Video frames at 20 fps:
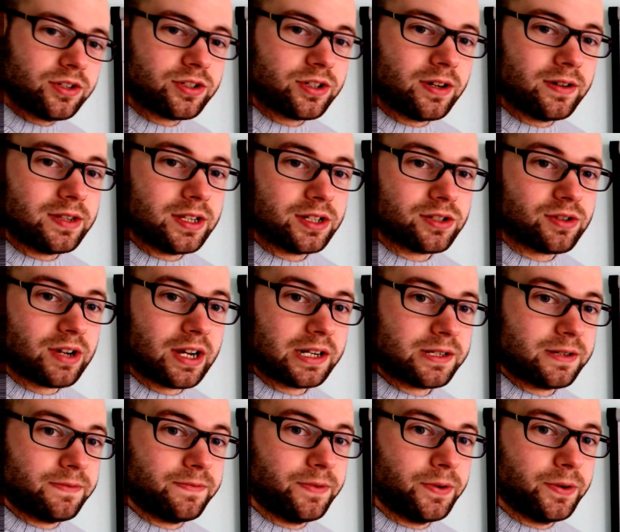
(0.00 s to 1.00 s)
show the
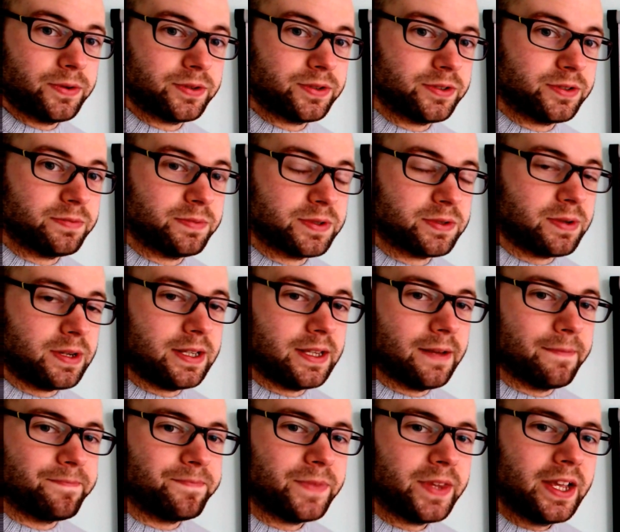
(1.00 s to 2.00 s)
attractive forces between
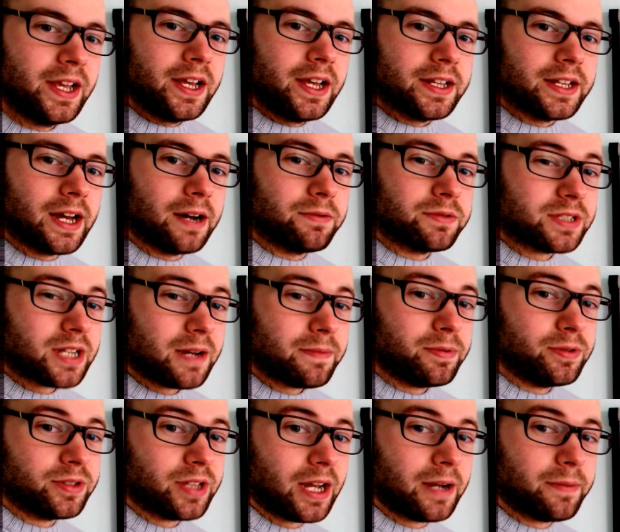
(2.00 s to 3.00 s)
them. Now,
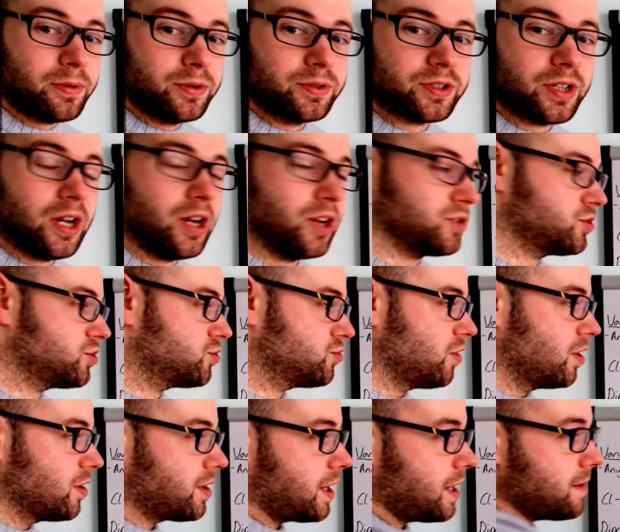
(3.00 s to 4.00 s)
dipole-dipoles are
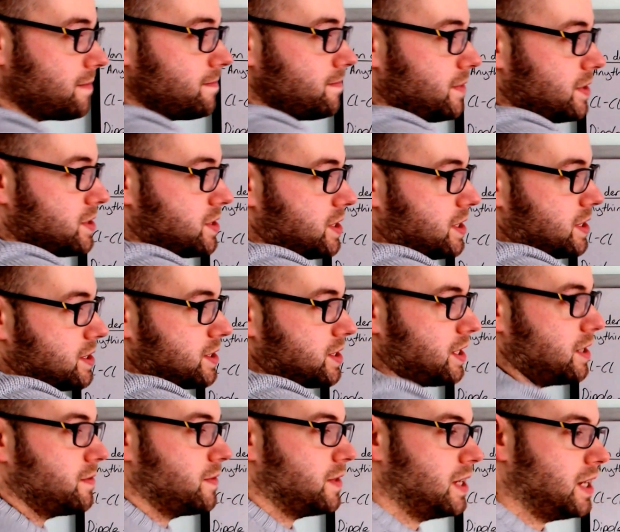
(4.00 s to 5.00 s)
stronger, as you can
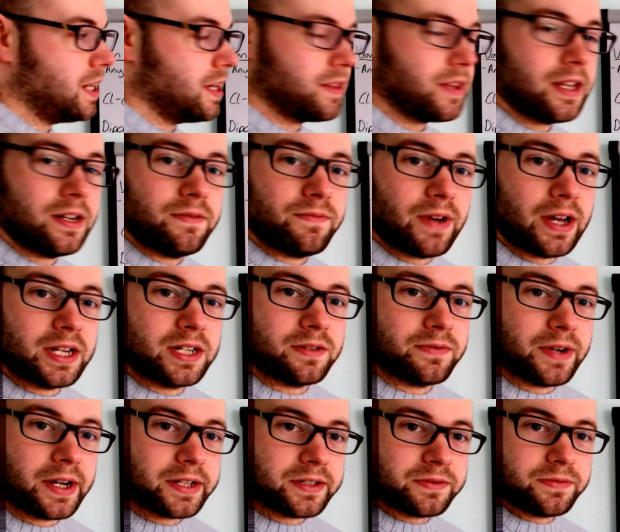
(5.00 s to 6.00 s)
see over here, than van der
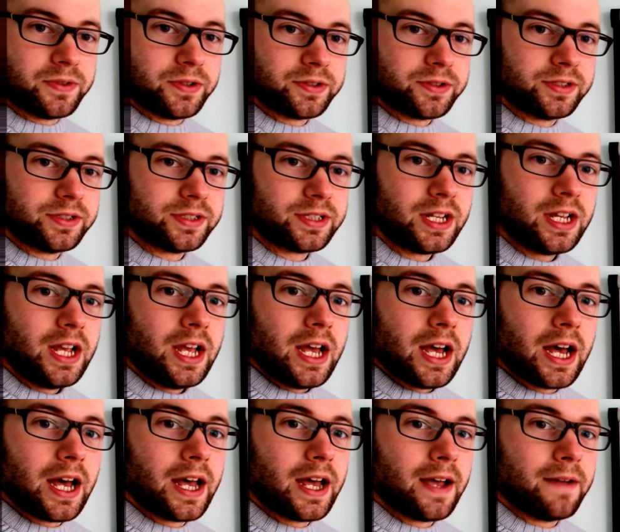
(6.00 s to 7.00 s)
Waals forces.
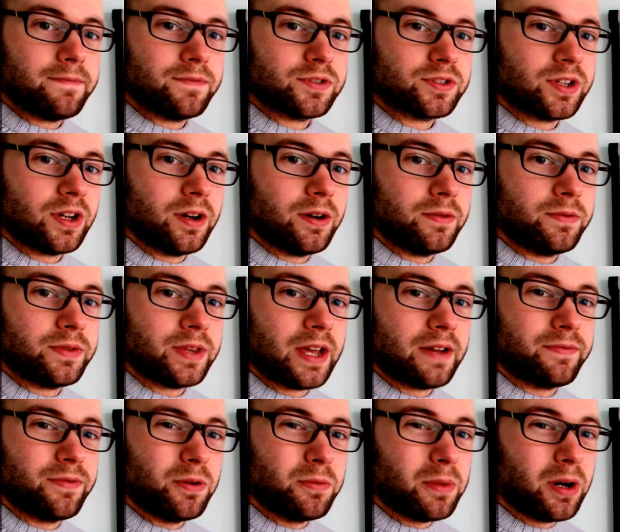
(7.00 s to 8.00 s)
So
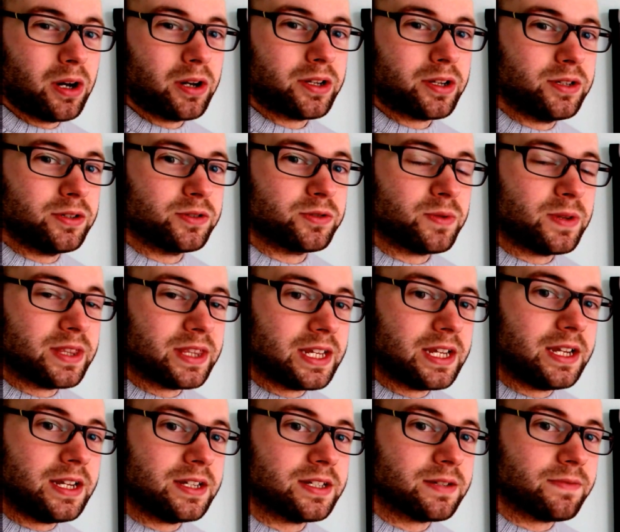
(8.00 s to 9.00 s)
therefore, molecules with
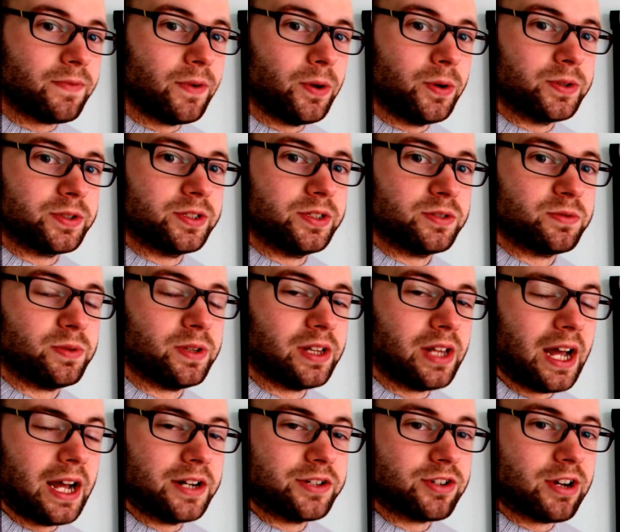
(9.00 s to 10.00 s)
these forces
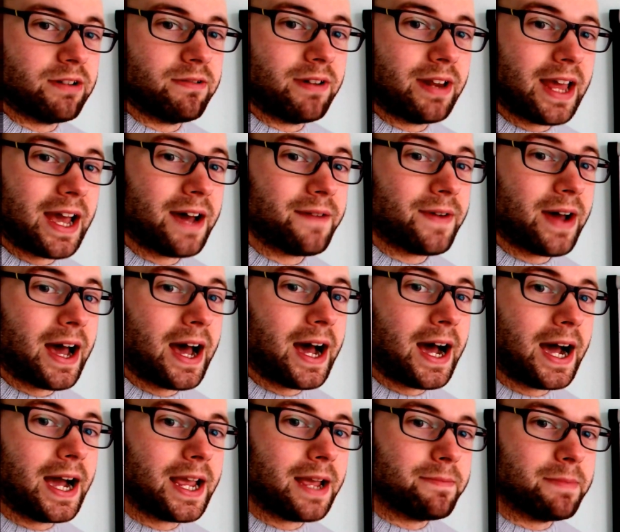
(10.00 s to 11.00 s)
will generally have a
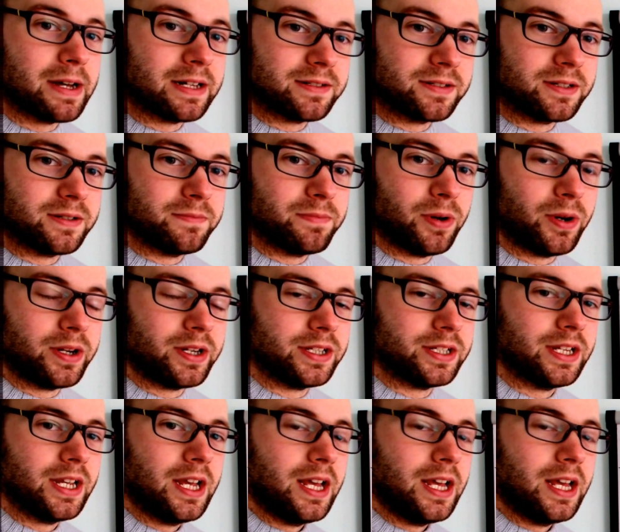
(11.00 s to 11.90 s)
higher melting point